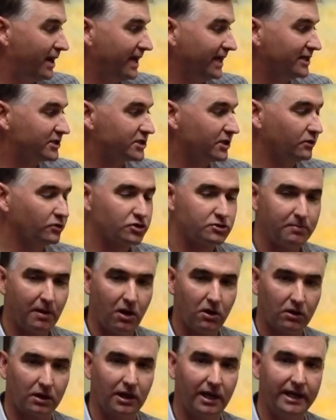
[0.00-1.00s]
pay its own
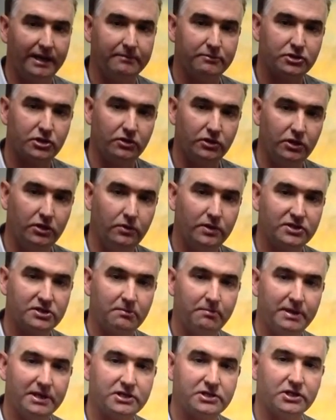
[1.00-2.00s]
small claims. So you
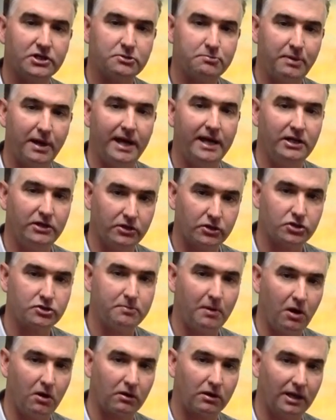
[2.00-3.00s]
as a business pay your
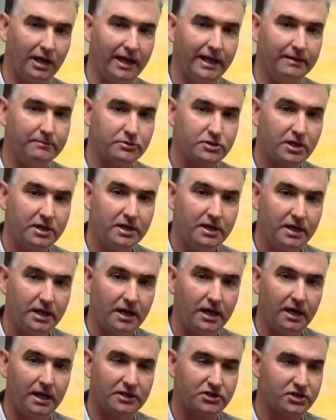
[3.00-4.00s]
small claims
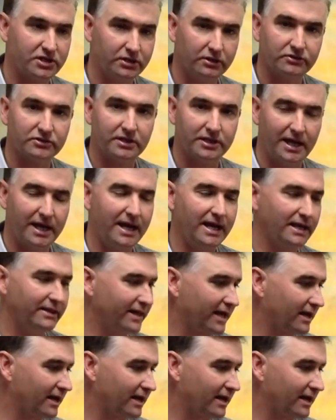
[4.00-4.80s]
still today.